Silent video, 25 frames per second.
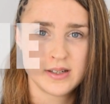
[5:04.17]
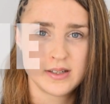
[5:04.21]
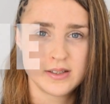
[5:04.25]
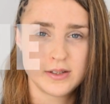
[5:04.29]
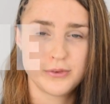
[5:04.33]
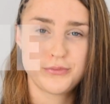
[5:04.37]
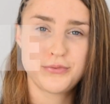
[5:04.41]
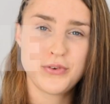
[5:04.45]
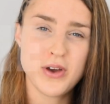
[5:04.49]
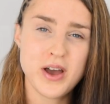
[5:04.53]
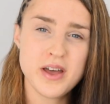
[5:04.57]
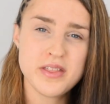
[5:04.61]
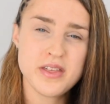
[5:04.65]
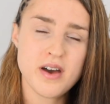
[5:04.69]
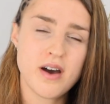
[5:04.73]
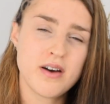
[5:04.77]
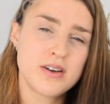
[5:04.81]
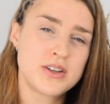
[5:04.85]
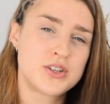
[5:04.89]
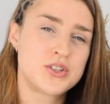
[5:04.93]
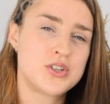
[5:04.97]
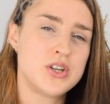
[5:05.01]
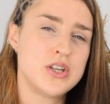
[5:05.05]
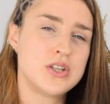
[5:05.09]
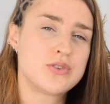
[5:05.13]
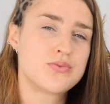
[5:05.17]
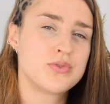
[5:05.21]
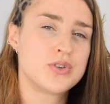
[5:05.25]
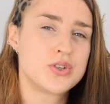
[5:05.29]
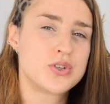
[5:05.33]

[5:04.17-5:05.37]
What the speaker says: The further ice sheets